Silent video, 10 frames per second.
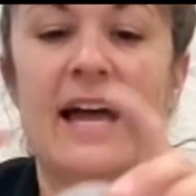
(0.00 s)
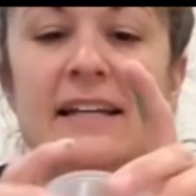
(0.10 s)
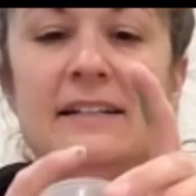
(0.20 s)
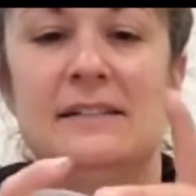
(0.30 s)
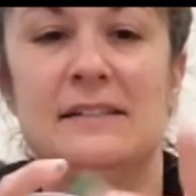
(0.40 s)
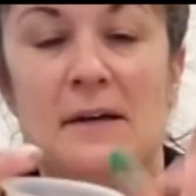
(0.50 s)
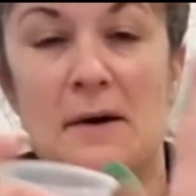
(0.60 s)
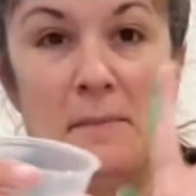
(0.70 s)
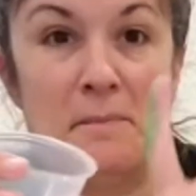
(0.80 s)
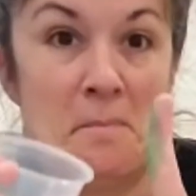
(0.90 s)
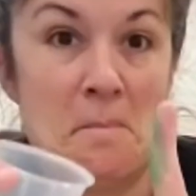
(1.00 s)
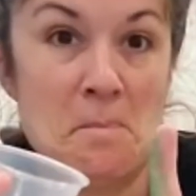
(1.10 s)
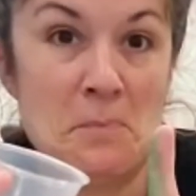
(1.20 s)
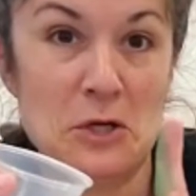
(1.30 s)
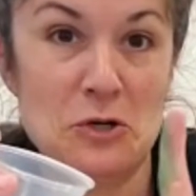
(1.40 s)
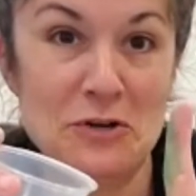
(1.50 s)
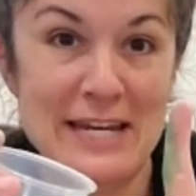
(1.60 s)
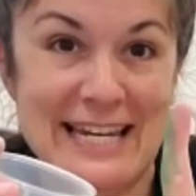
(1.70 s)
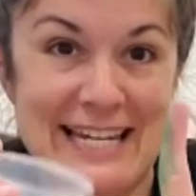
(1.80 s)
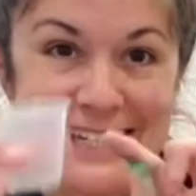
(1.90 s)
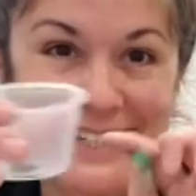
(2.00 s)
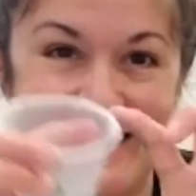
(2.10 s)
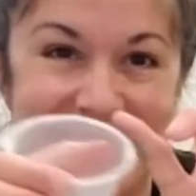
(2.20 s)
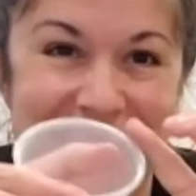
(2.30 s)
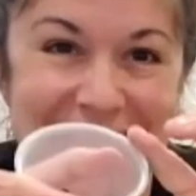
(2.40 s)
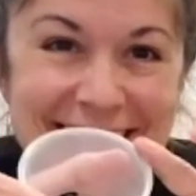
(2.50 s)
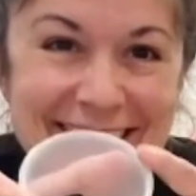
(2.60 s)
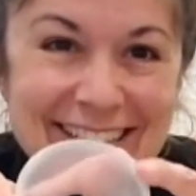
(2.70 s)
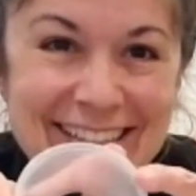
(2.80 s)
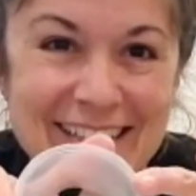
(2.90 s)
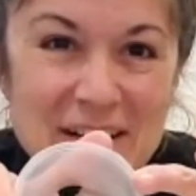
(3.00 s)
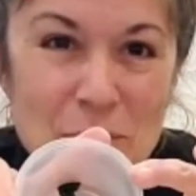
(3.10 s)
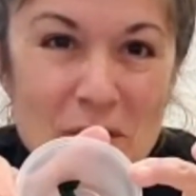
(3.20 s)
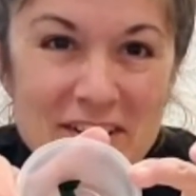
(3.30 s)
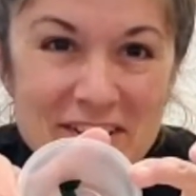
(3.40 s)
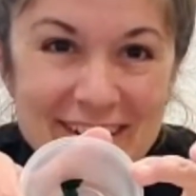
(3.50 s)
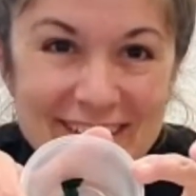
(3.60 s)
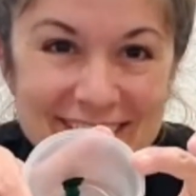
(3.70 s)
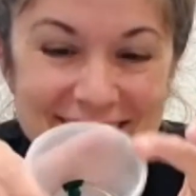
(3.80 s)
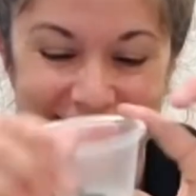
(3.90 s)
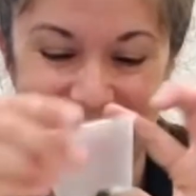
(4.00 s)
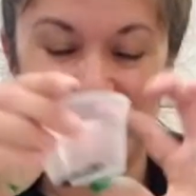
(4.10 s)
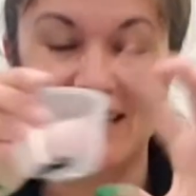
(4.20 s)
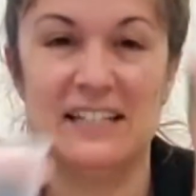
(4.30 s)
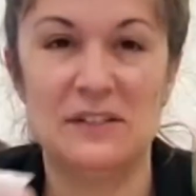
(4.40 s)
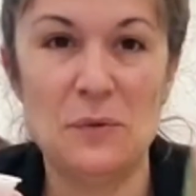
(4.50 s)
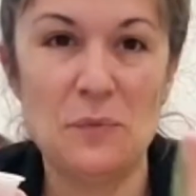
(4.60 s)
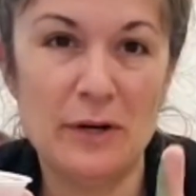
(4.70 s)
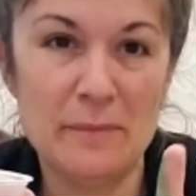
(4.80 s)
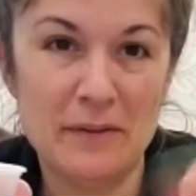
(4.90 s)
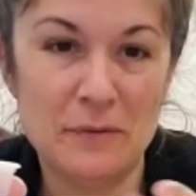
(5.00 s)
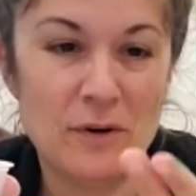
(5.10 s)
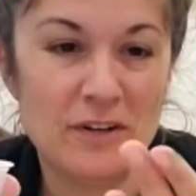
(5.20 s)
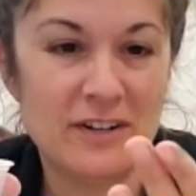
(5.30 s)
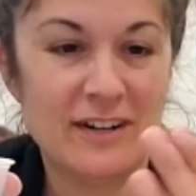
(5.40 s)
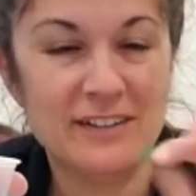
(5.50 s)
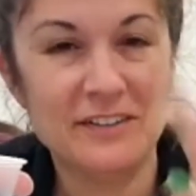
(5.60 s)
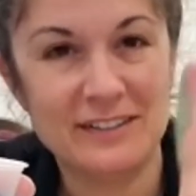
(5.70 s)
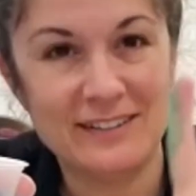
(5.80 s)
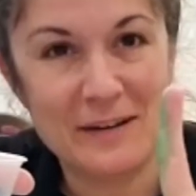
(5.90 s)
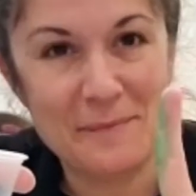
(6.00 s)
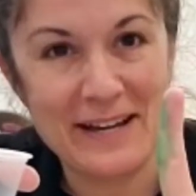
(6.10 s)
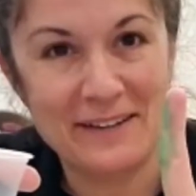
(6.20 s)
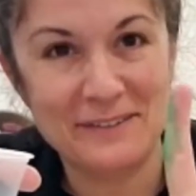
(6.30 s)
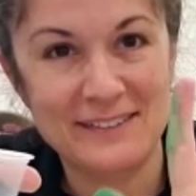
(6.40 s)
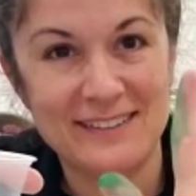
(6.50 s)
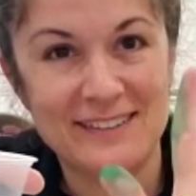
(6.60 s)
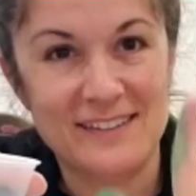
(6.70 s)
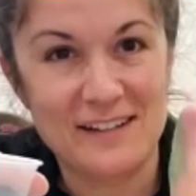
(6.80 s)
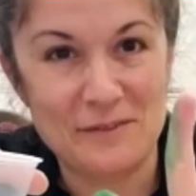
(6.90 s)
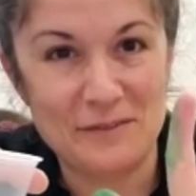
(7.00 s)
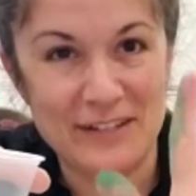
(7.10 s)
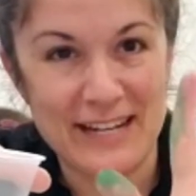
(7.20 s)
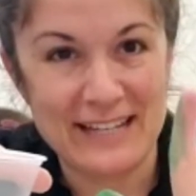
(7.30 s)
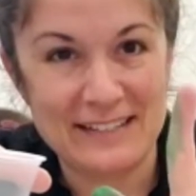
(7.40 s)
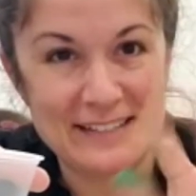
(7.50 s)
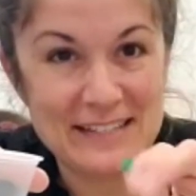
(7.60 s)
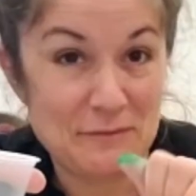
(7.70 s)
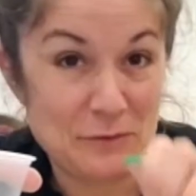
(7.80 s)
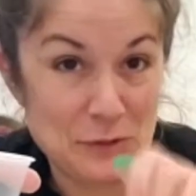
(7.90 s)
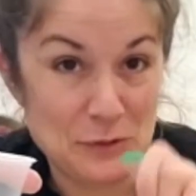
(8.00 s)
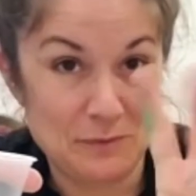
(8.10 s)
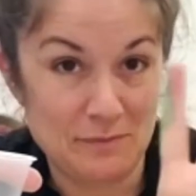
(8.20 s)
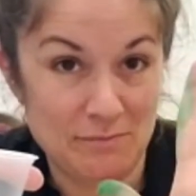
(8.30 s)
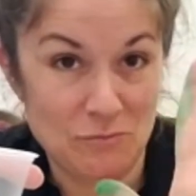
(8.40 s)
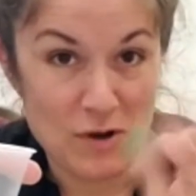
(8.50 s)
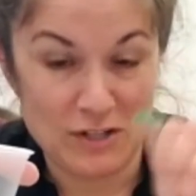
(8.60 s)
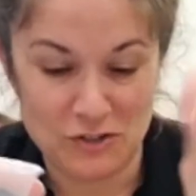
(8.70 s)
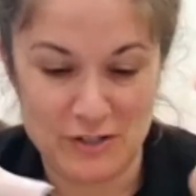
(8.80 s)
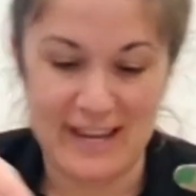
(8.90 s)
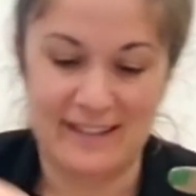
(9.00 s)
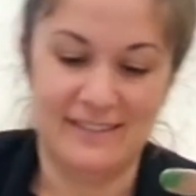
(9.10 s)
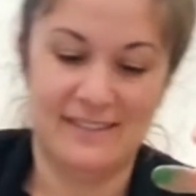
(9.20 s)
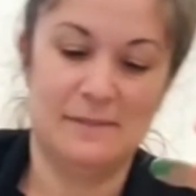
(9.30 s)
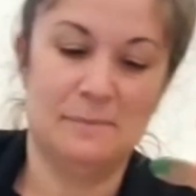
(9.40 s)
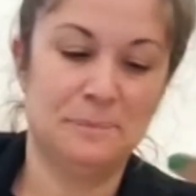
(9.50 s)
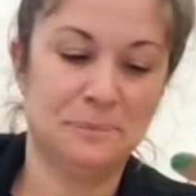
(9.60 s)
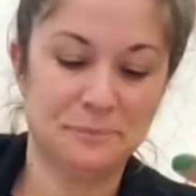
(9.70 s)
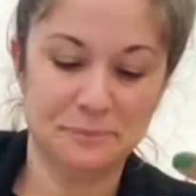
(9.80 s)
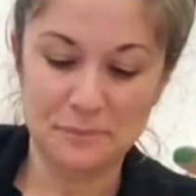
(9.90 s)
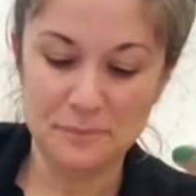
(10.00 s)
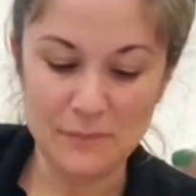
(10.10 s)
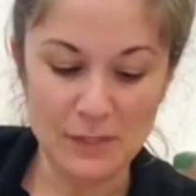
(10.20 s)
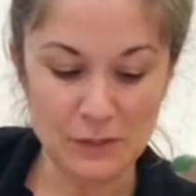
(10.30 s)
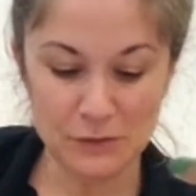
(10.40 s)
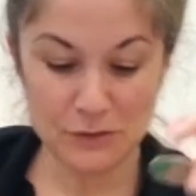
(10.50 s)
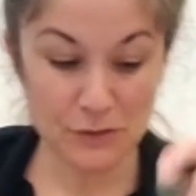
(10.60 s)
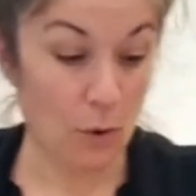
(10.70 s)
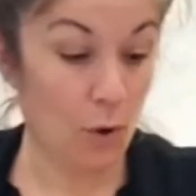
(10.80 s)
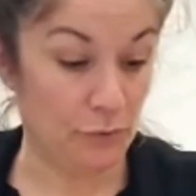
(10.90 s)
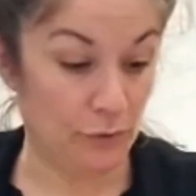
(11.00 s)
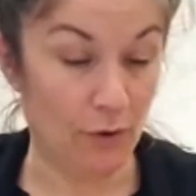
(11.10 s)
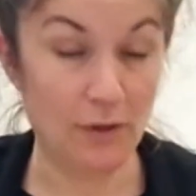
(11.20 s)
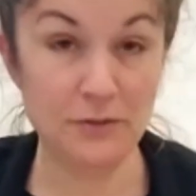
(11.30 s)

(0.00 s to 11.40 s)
and some green watercolor. Now don't worry about the watercolor, it'll come out of your hands after you wash your hands. So, you're